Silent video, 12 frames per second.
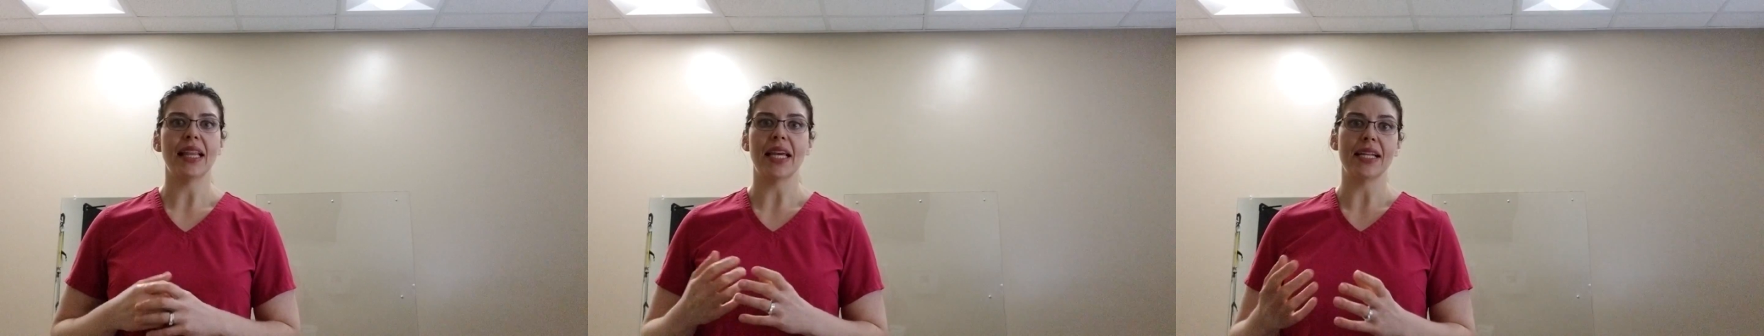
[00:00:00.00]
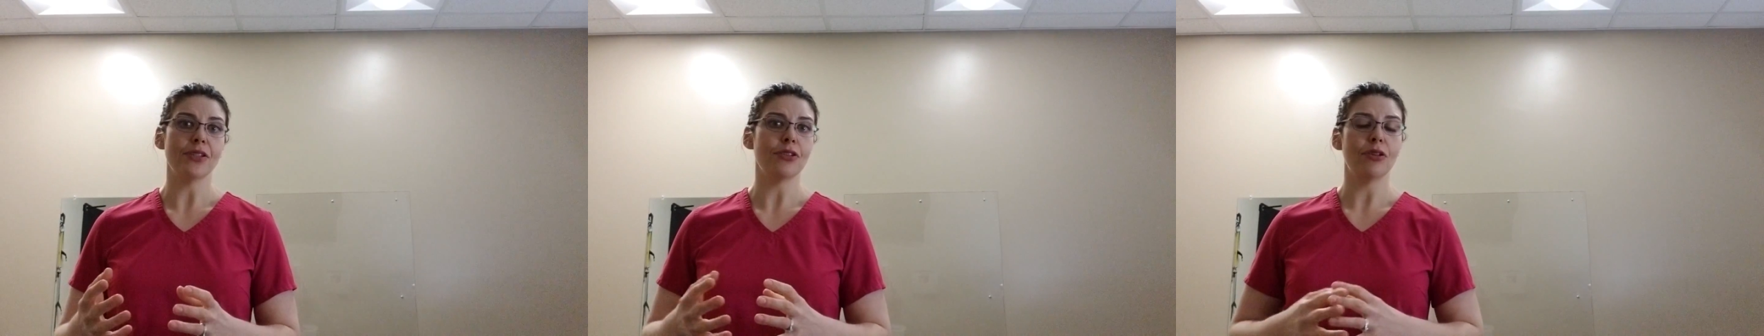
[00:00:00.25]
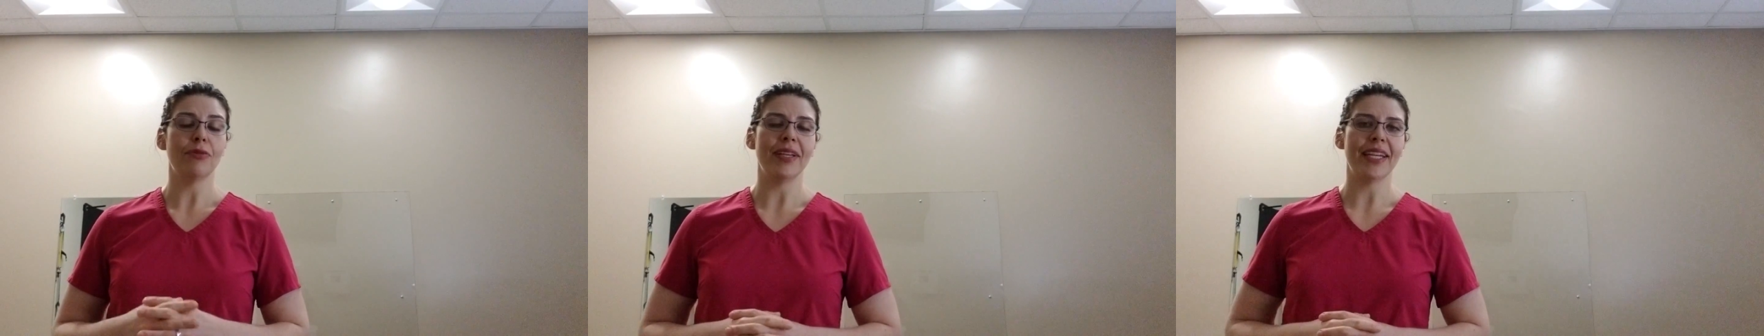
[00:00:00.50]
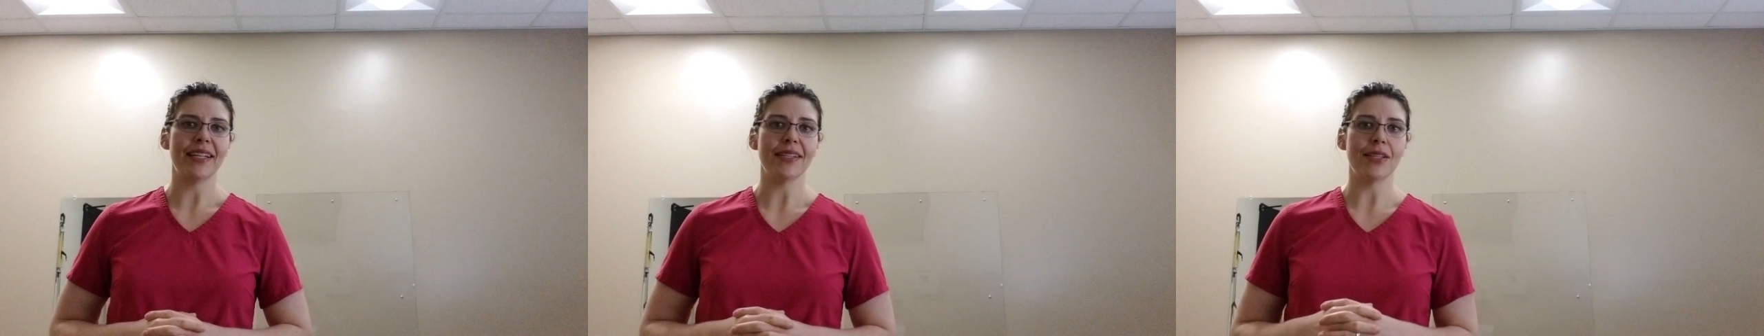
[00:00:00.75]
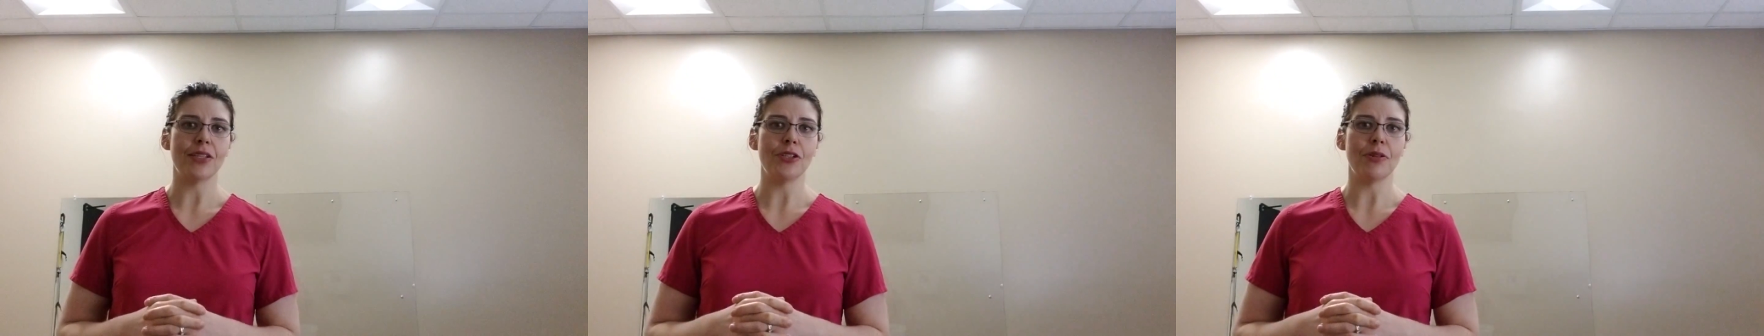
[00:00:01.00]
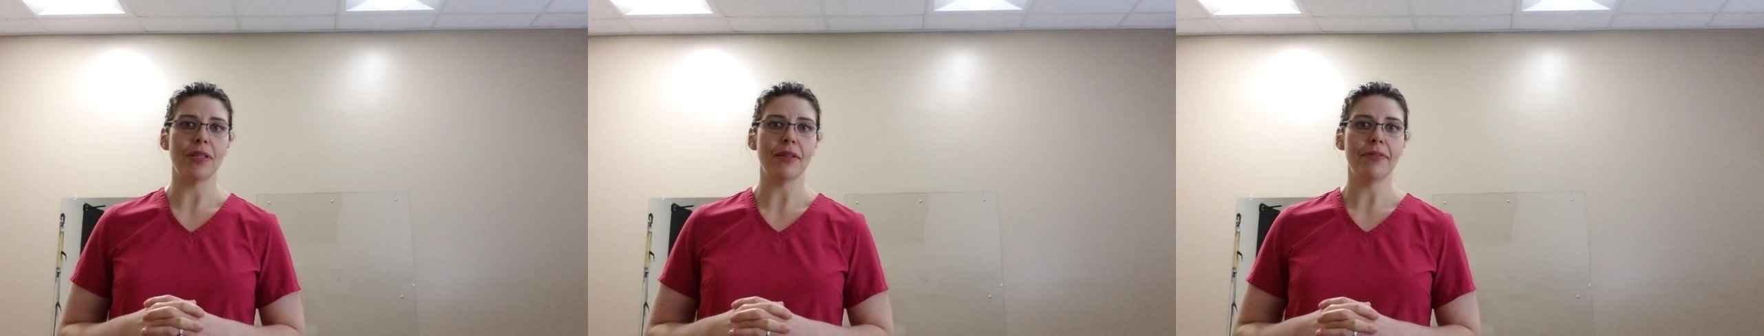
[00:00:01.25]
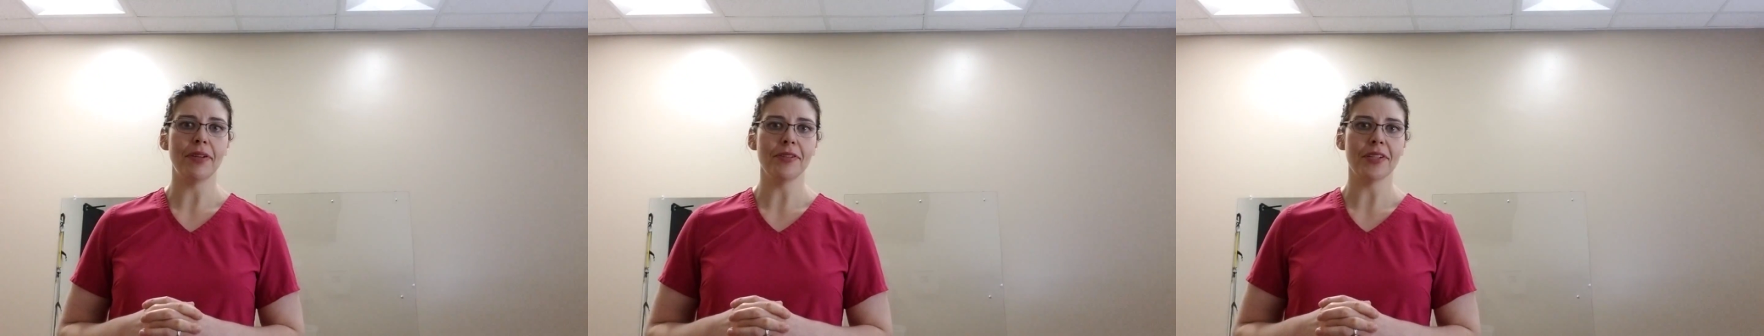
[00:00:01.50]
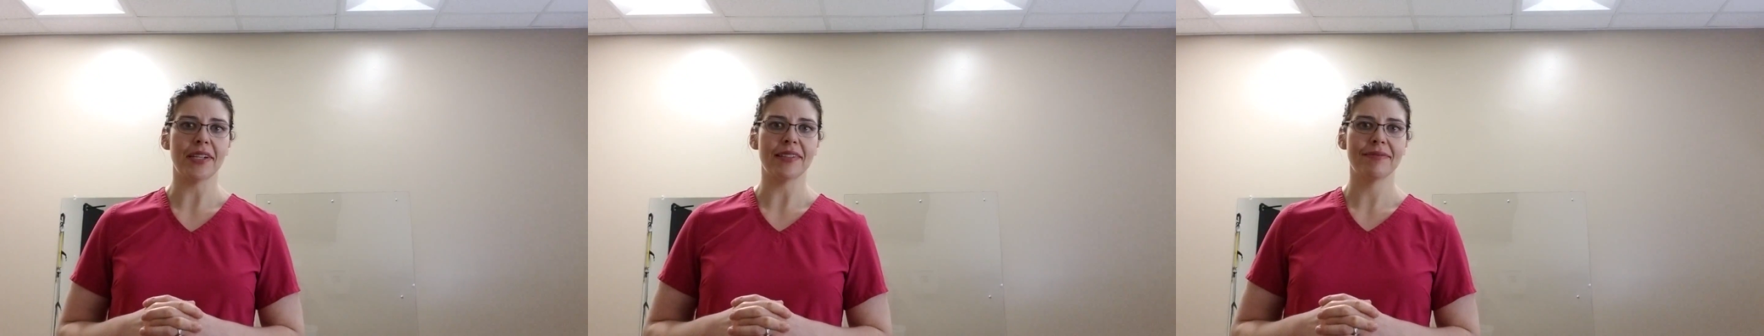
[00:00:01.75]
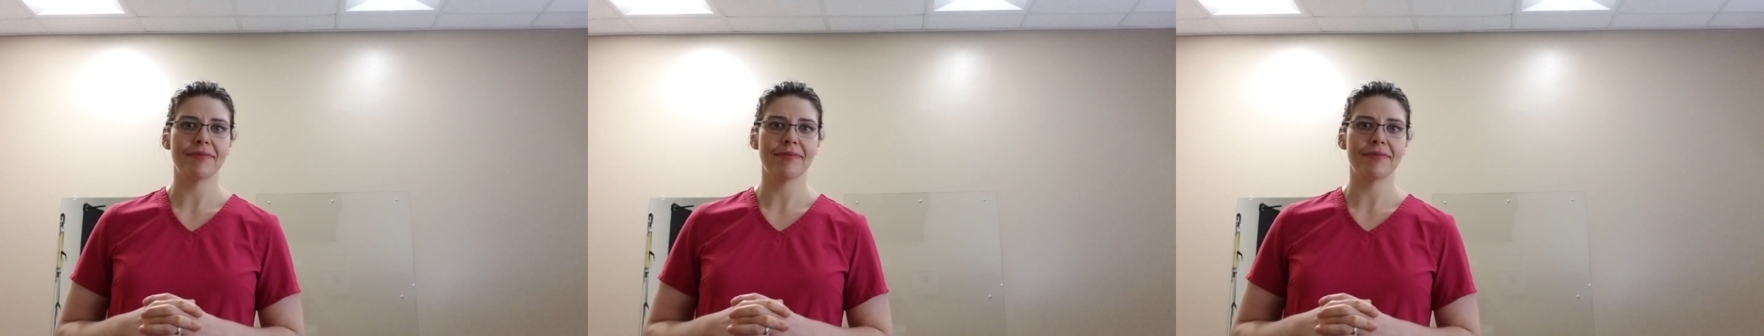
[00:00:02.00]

let us know if we can assist you in the future.